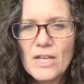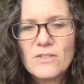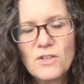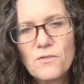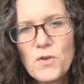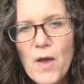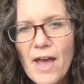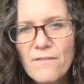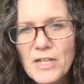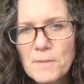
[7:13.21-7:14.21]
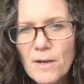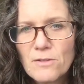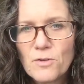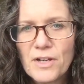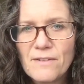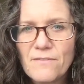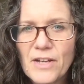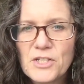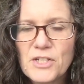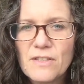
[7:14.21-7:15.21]
And so if you have H. pylori
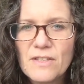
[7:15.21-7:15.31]
infection,